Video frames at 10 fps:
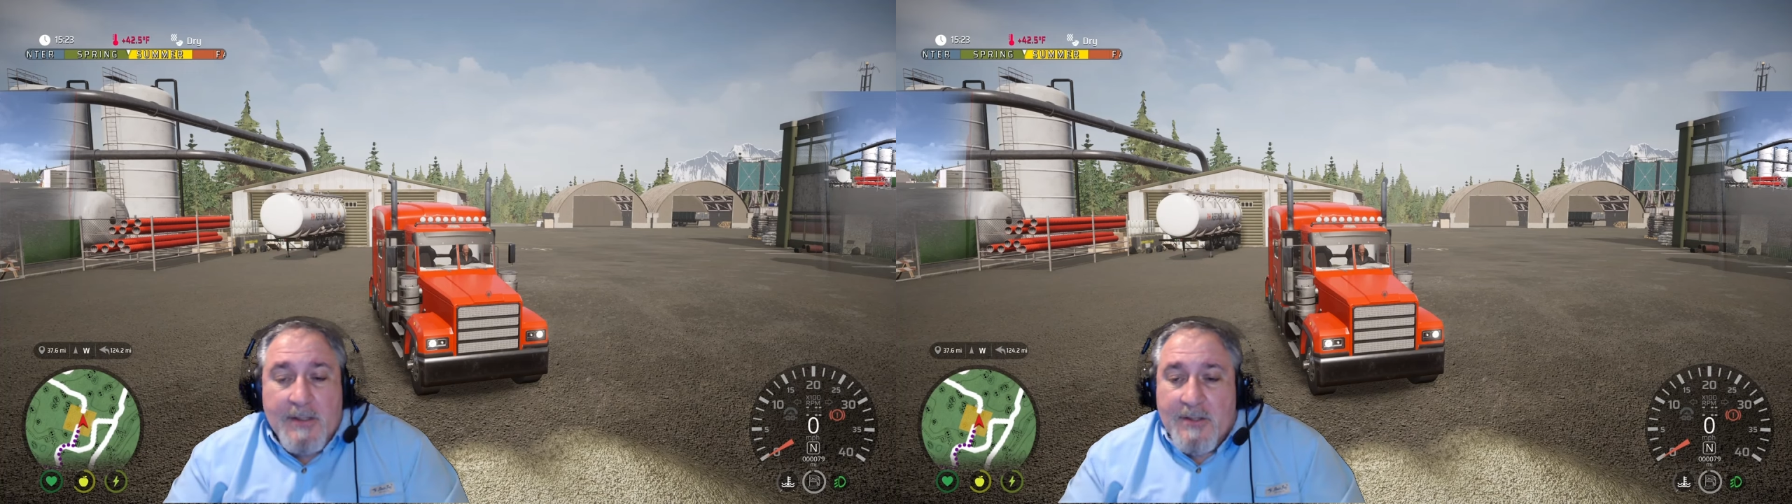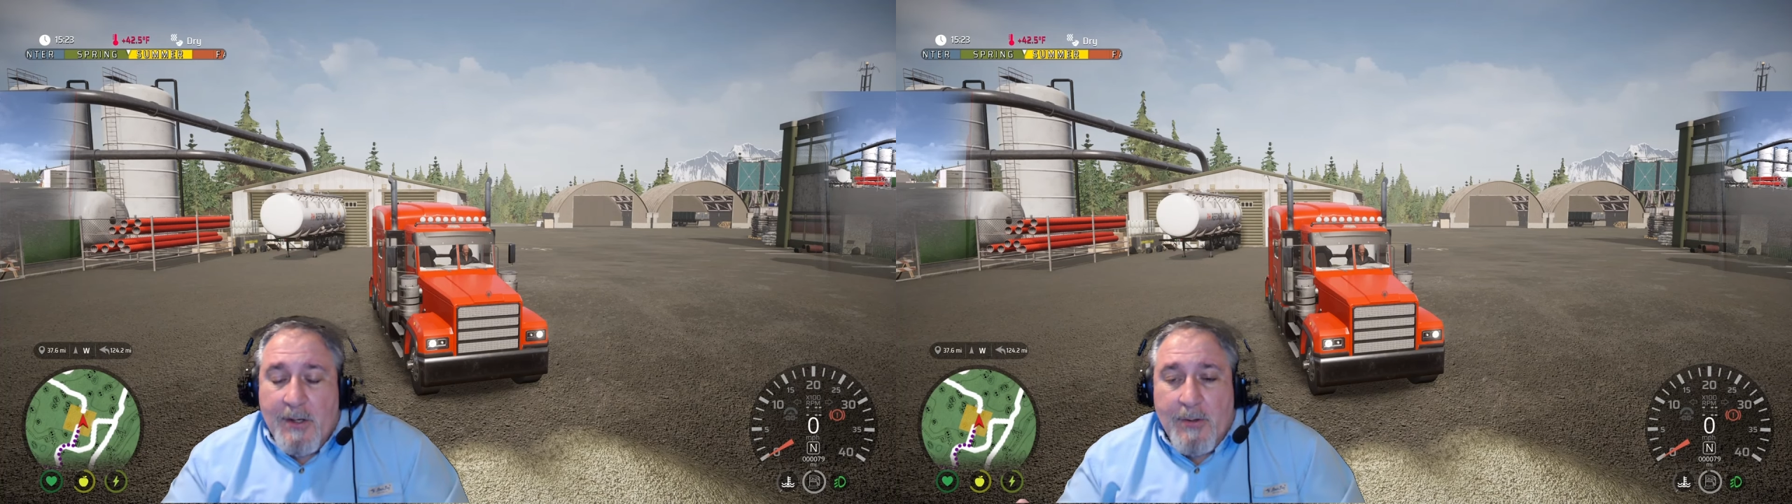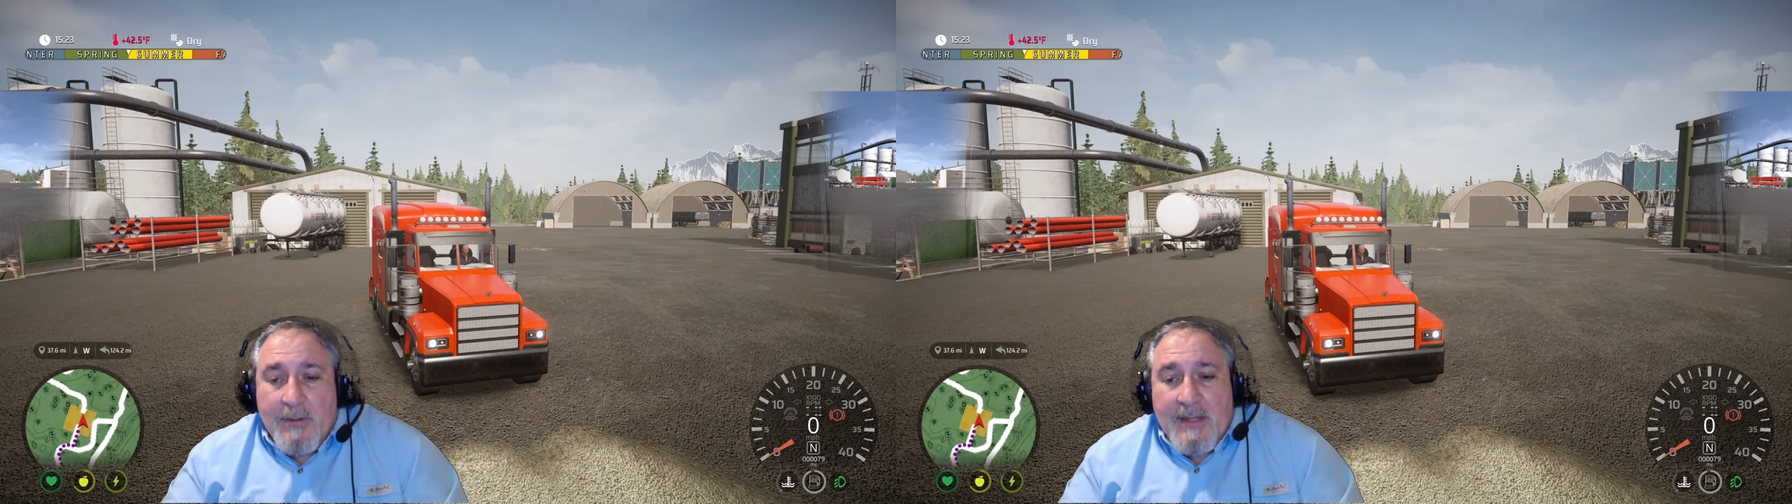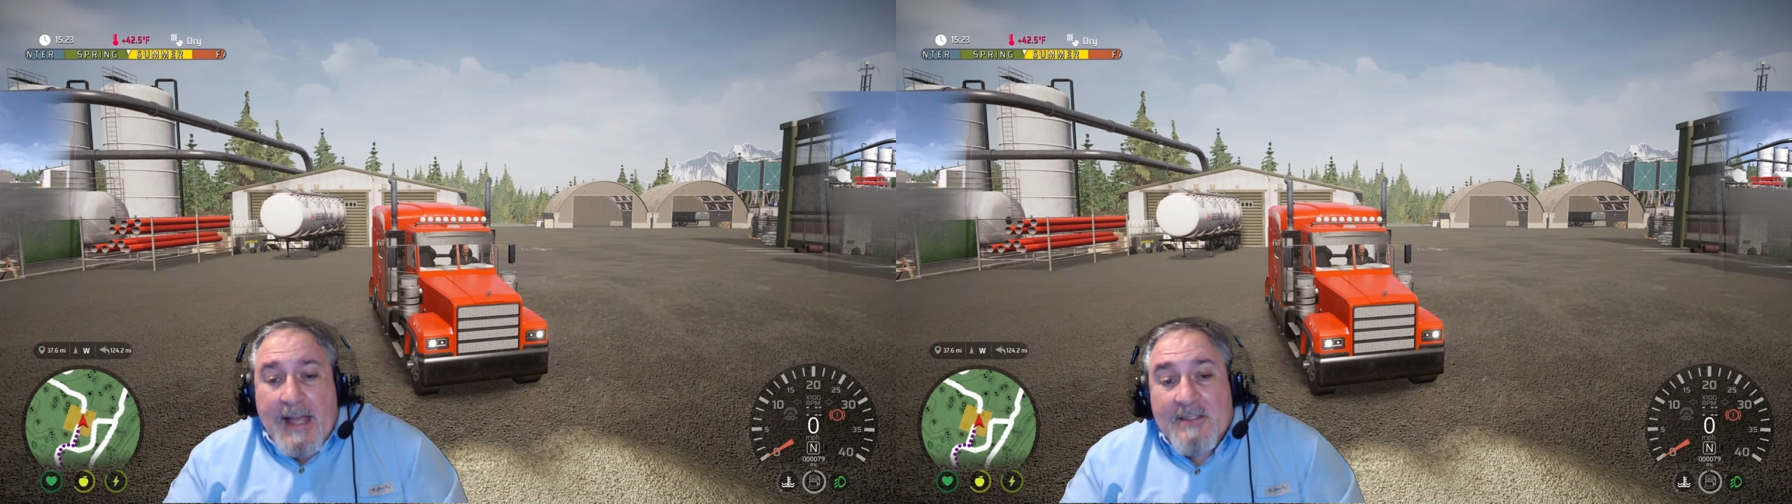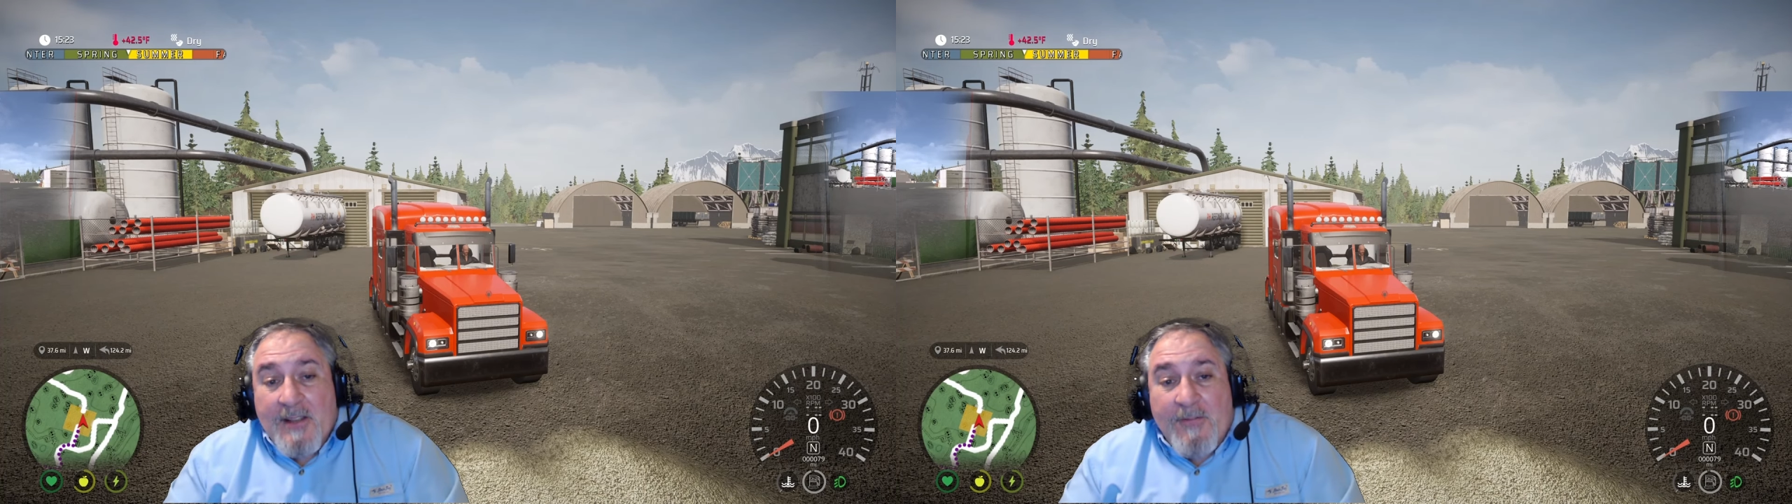So
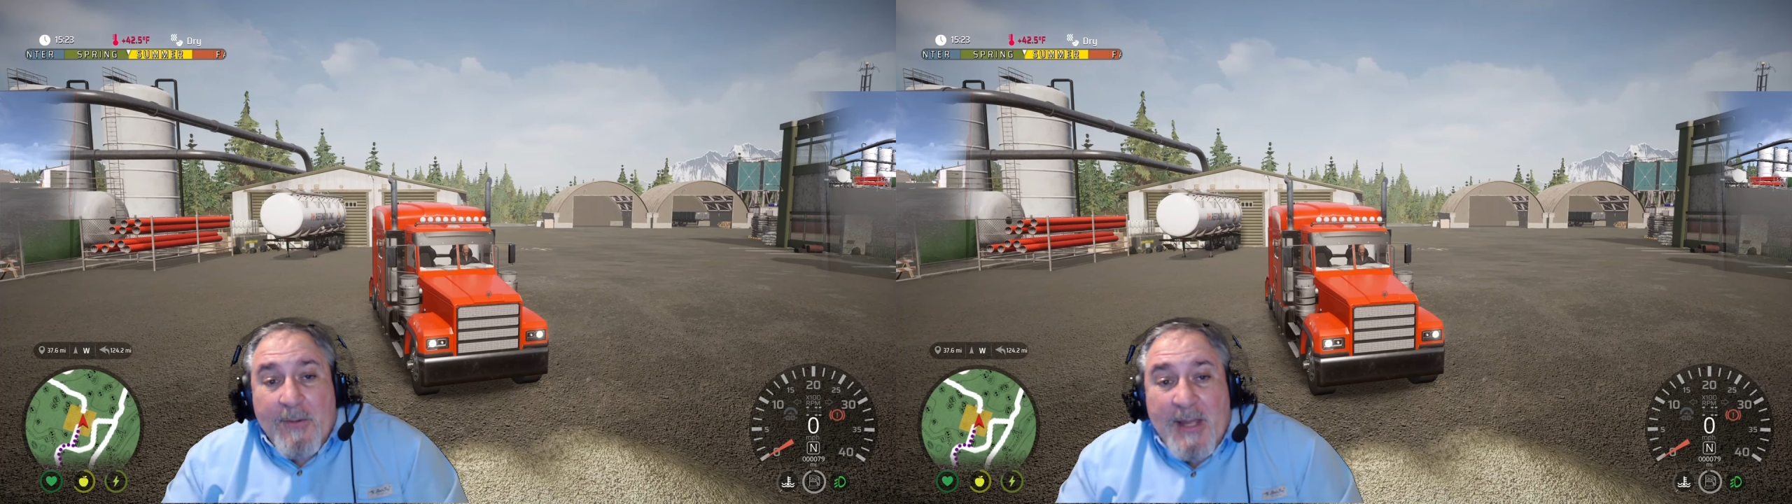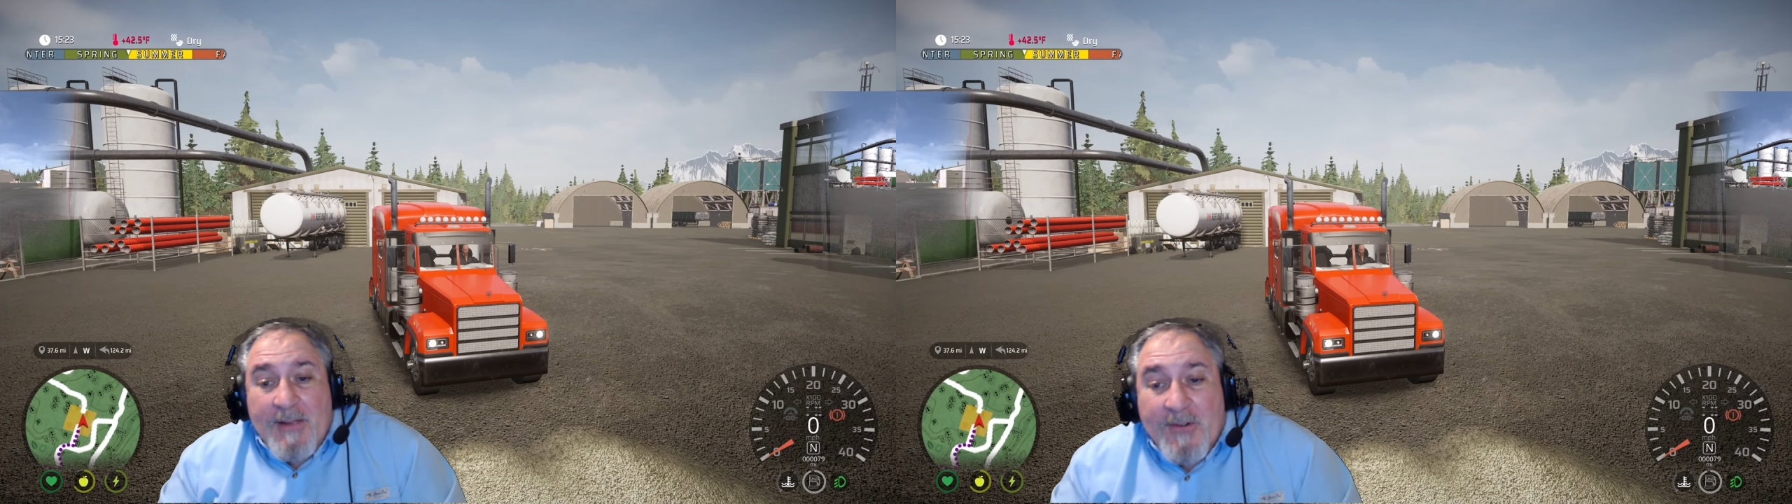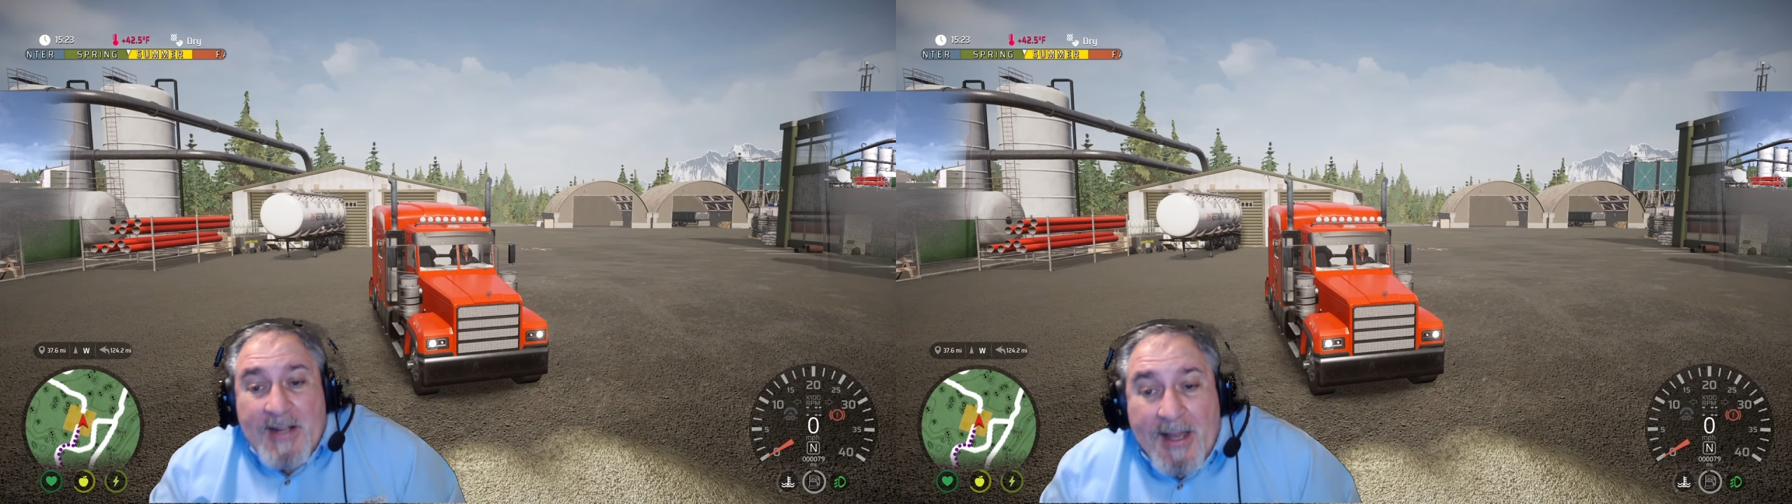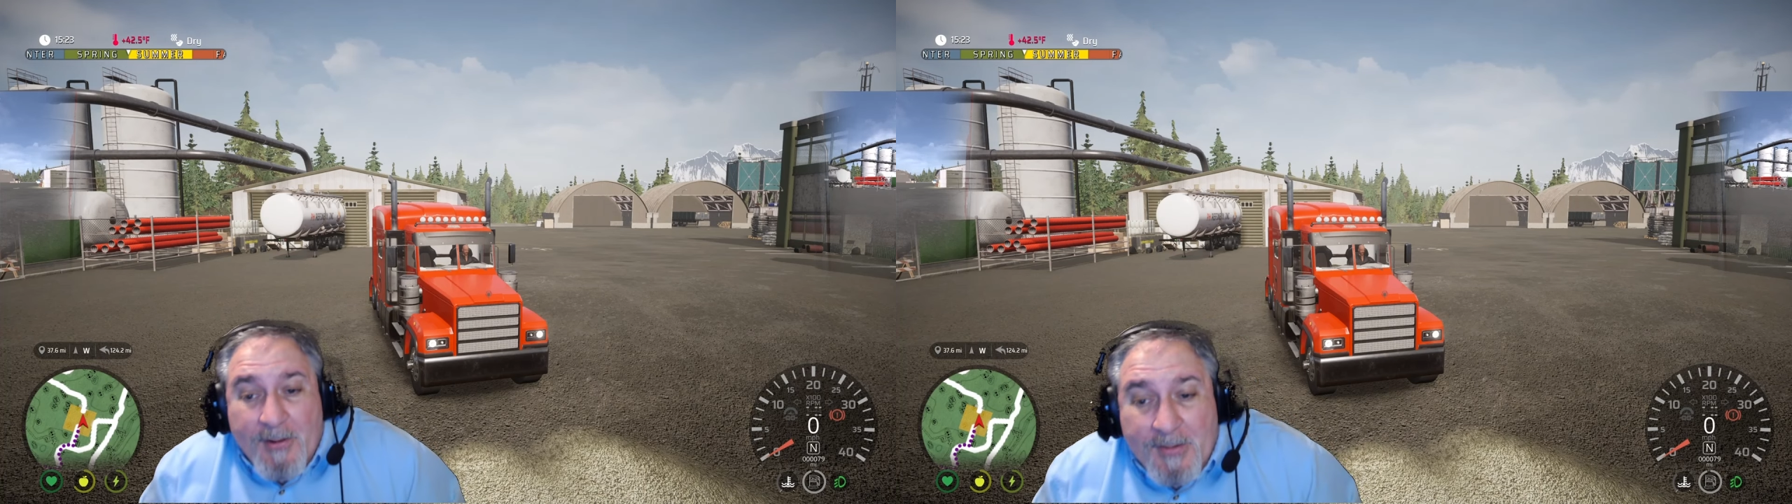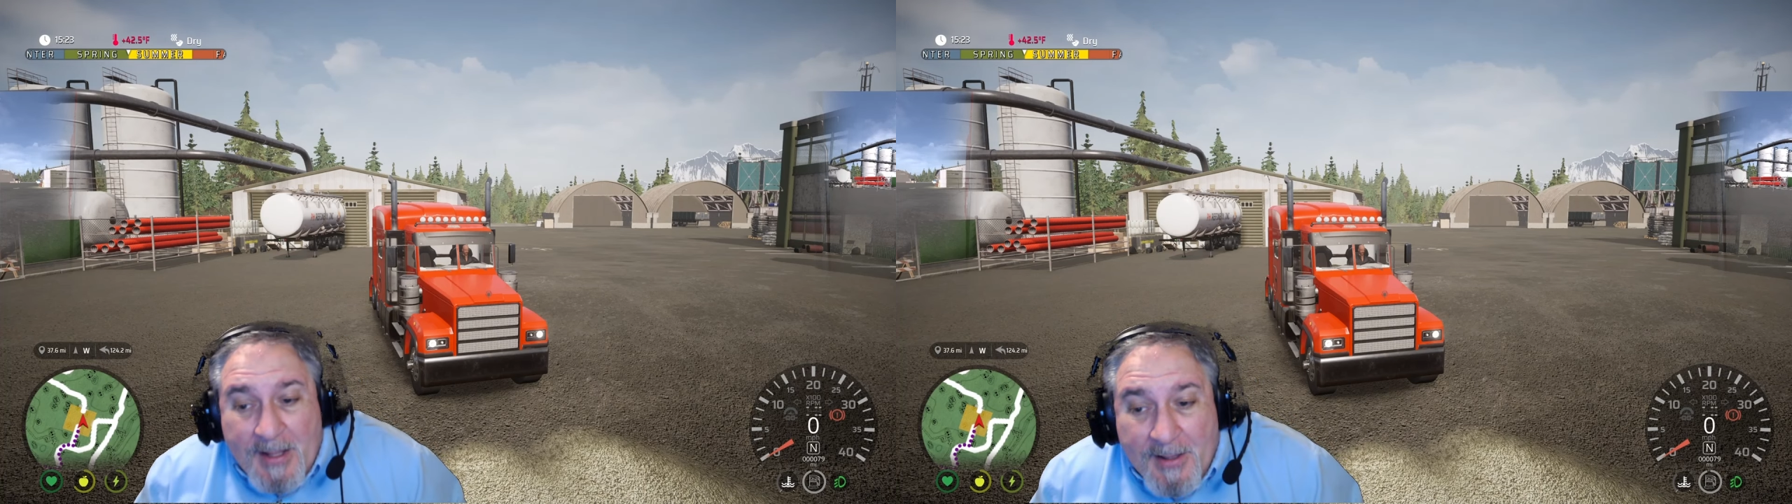that's it for me for
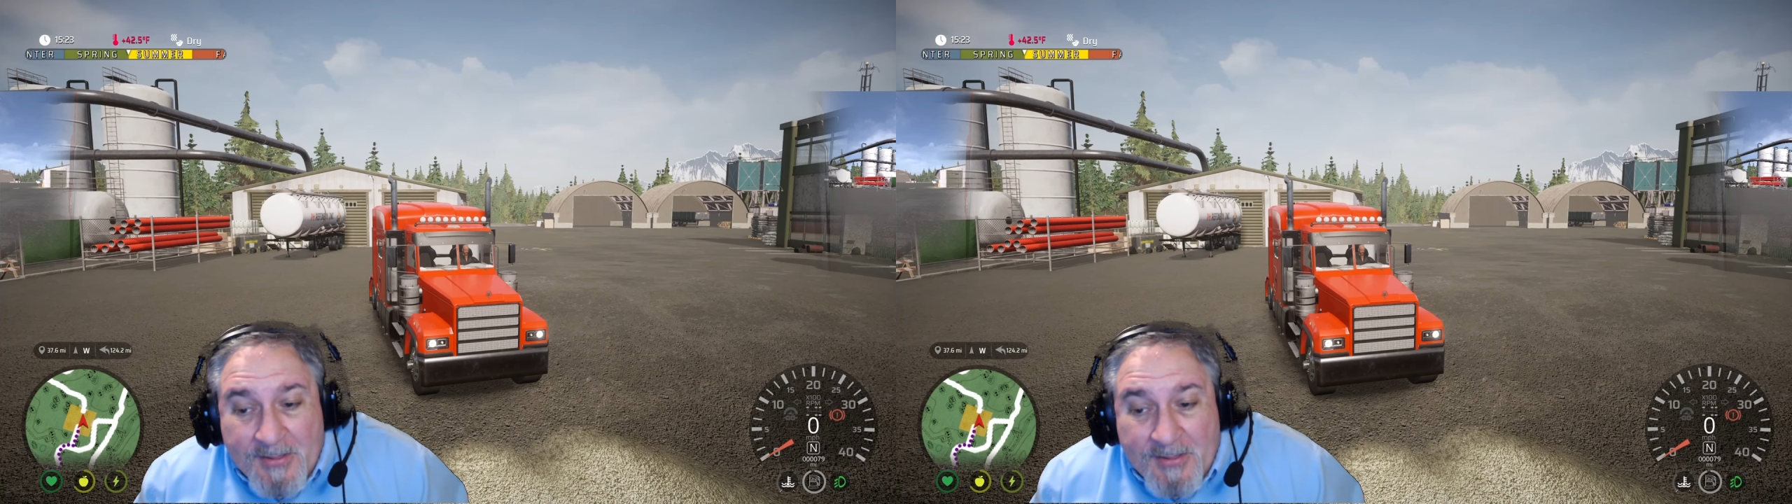now.